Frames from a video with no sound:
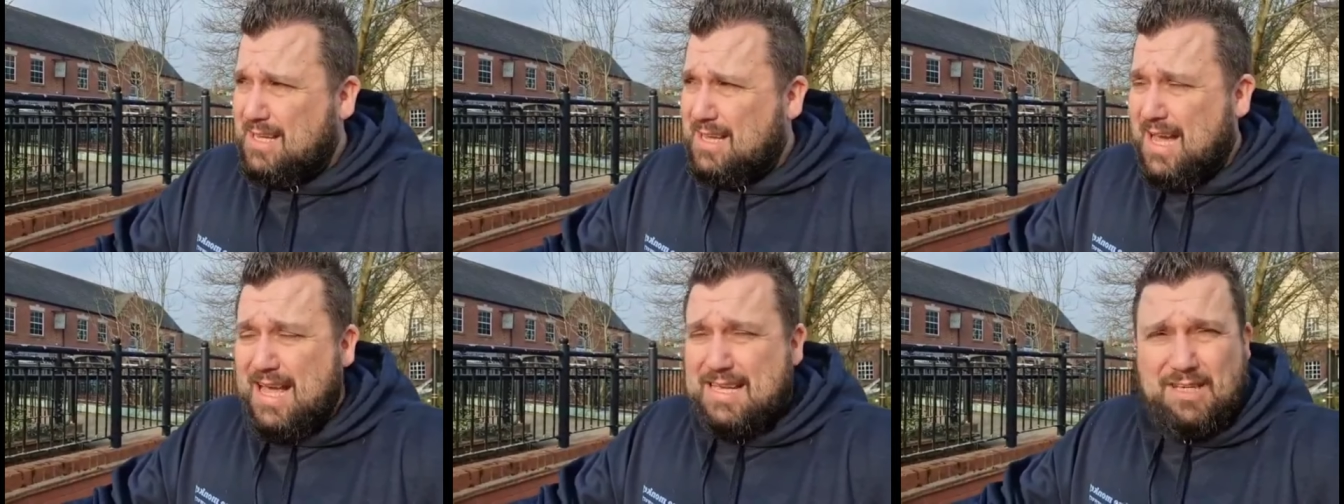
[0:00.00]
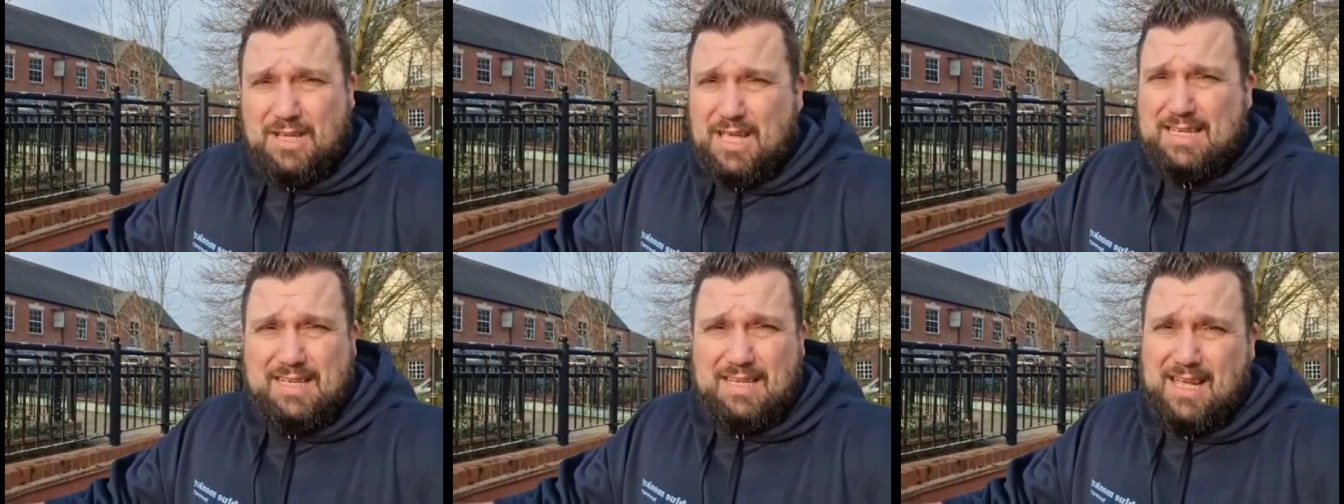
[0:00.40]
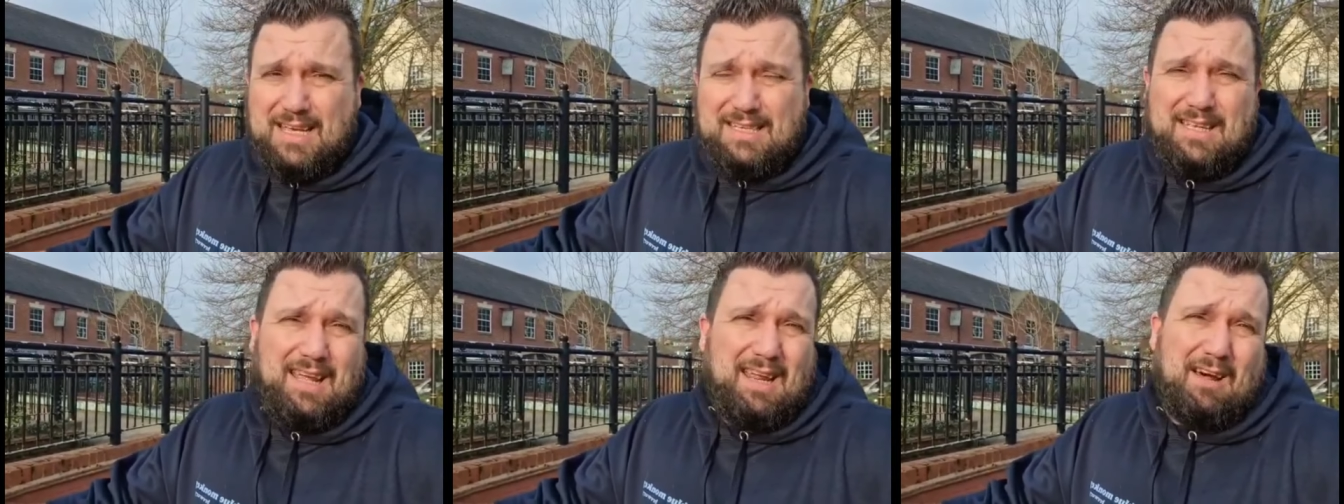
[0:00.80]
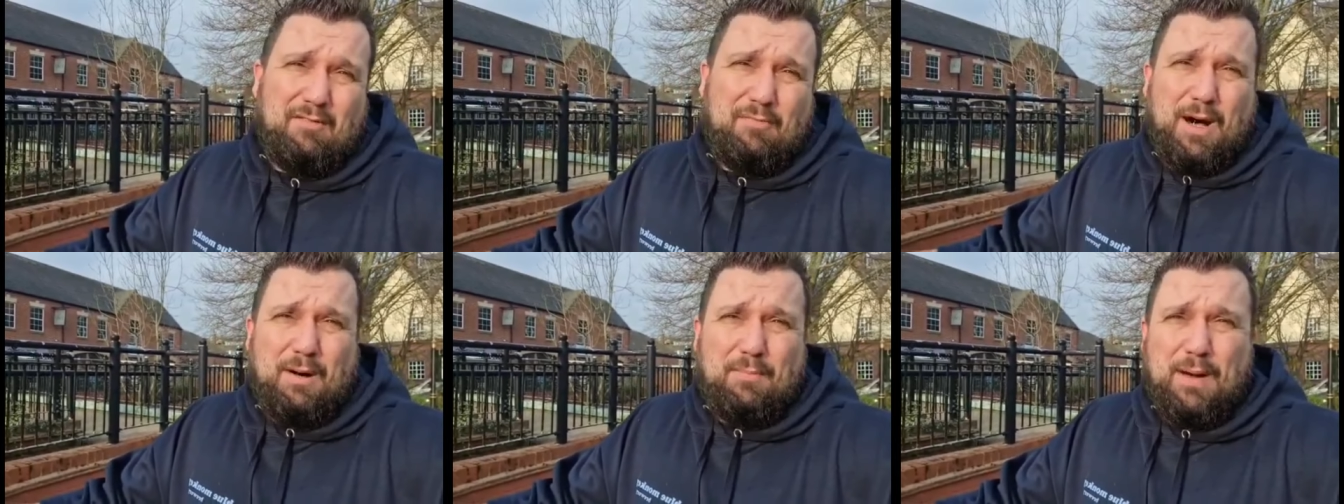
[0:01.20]
It's a, it's a decent enough
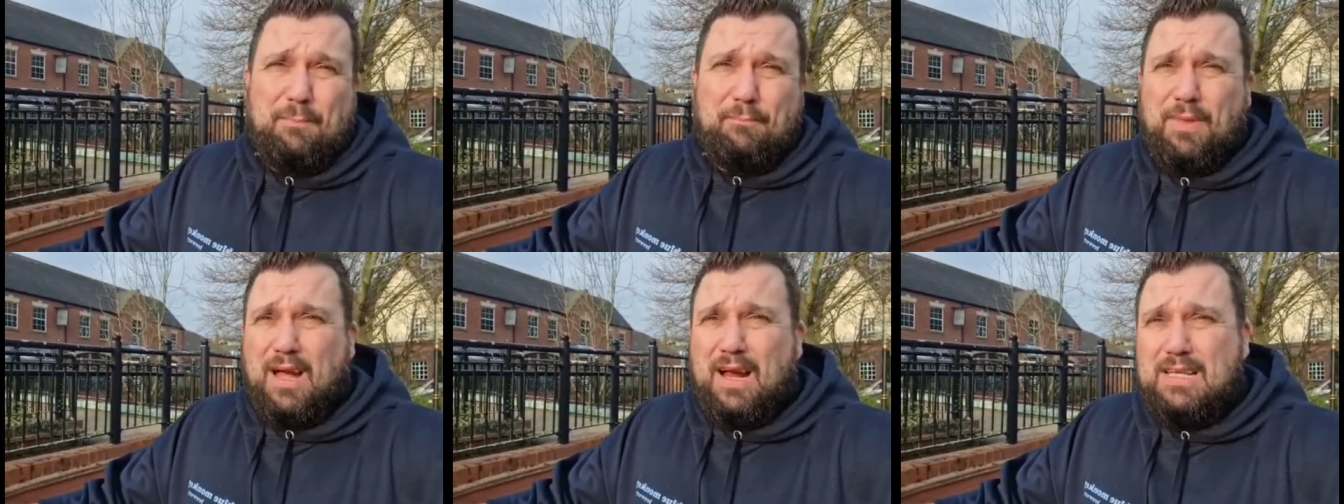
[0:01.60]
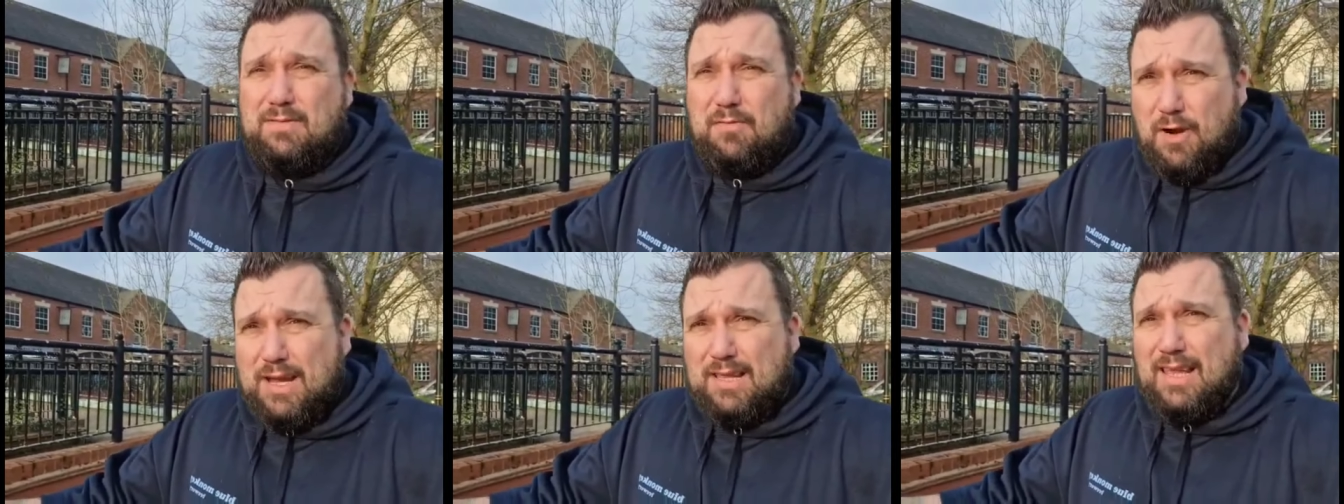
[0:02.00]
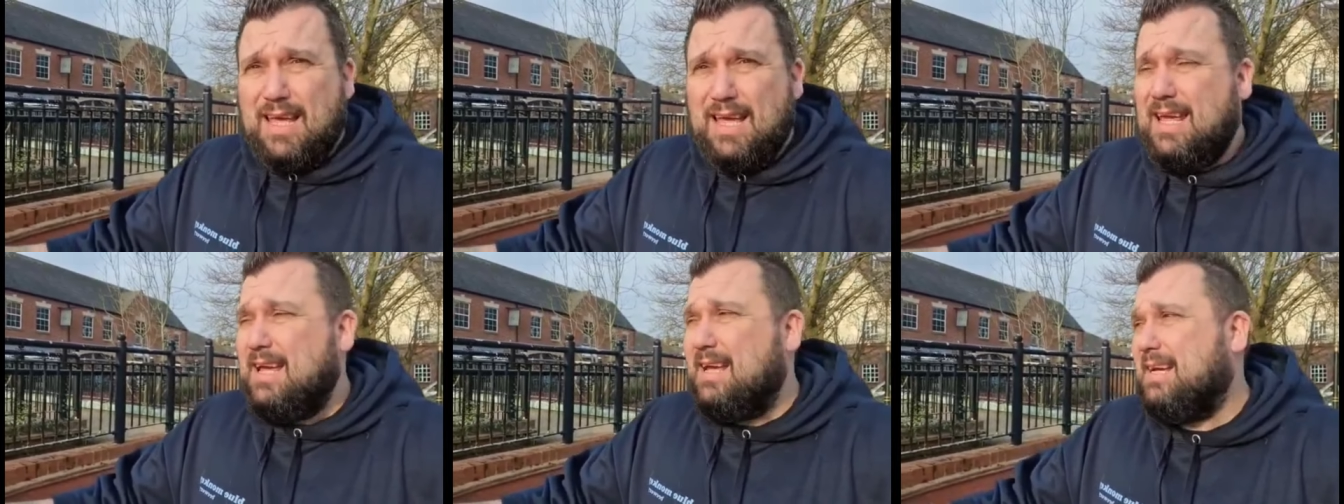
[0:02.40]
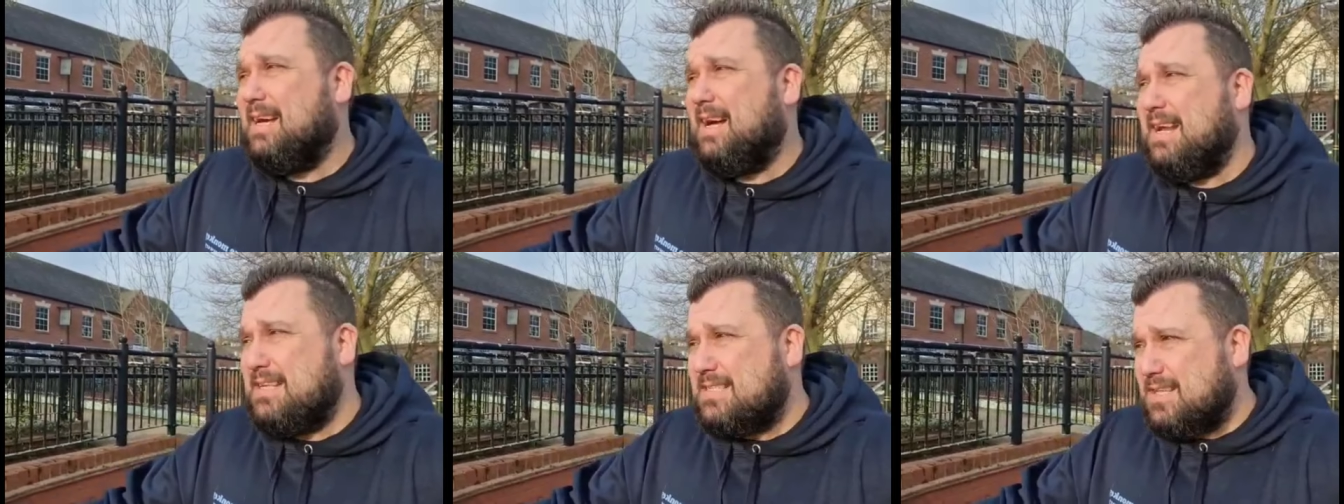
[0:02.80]
pub, man, and it's friendly
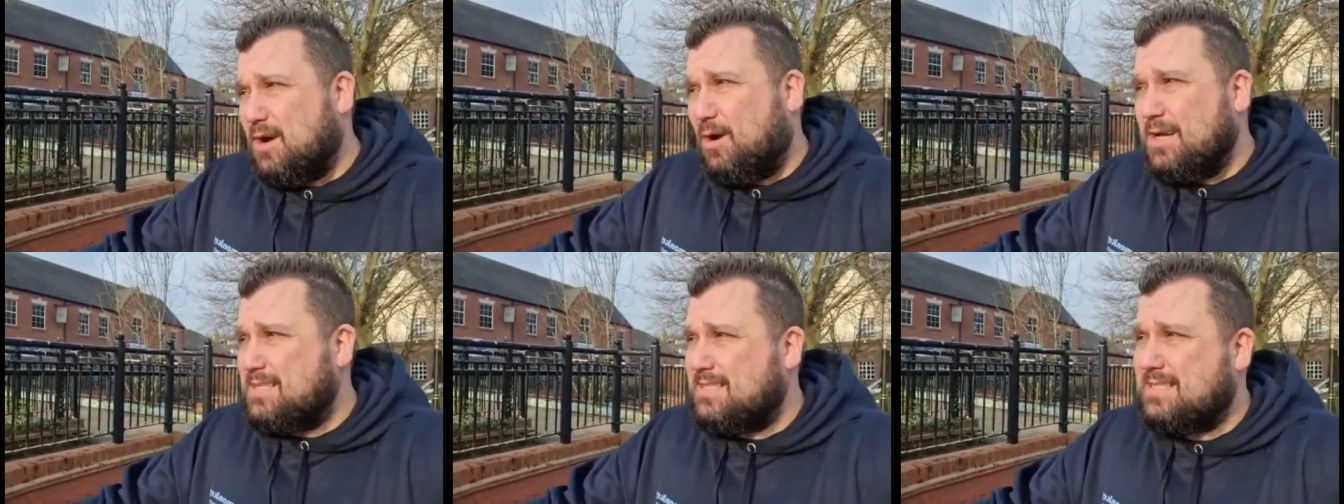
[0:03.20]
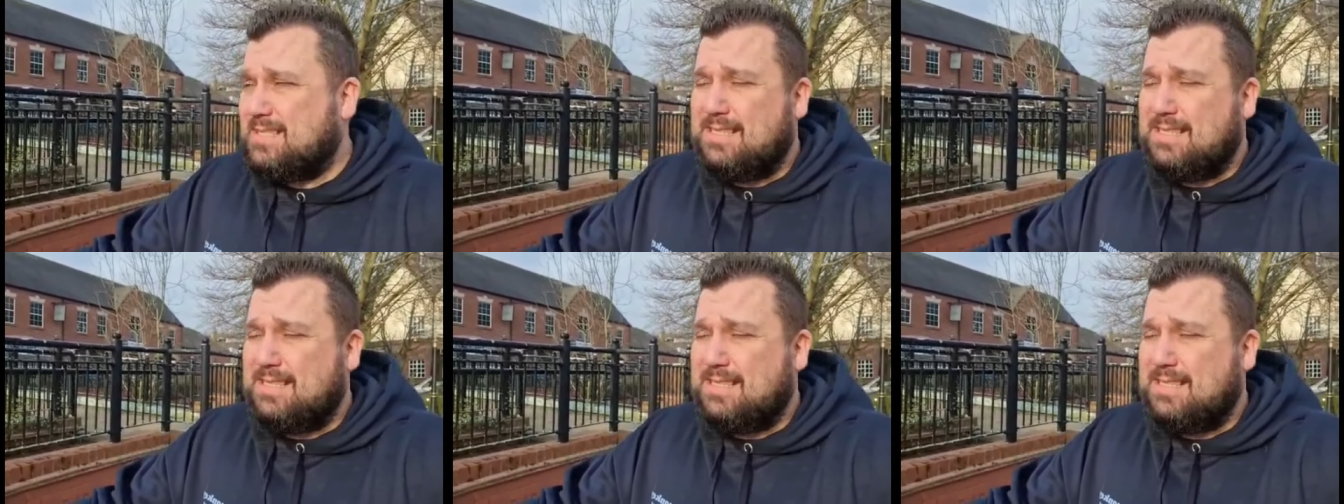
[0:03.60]
and it's nice